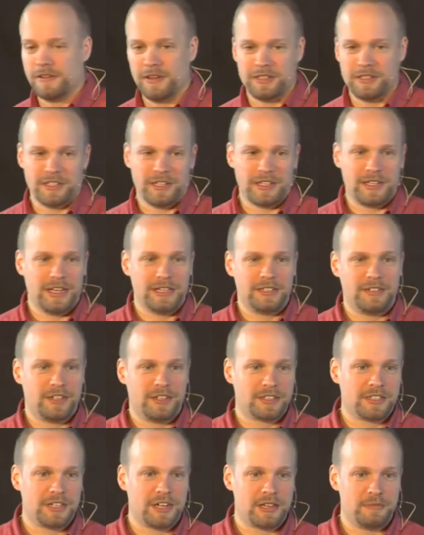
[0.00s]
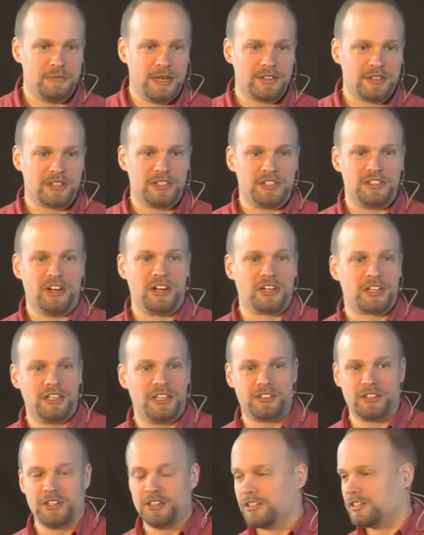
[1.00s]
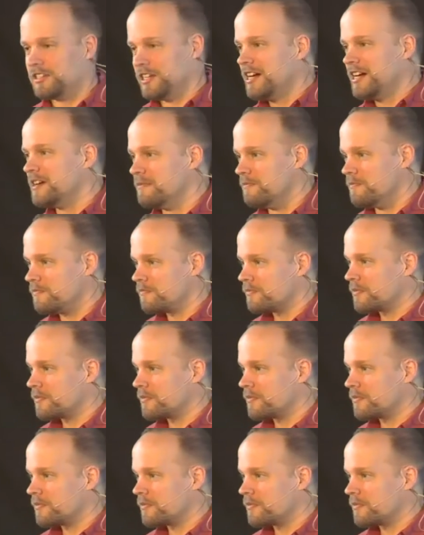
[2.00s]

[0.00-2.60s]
I say God talks out of the mouths of donkeys all the time.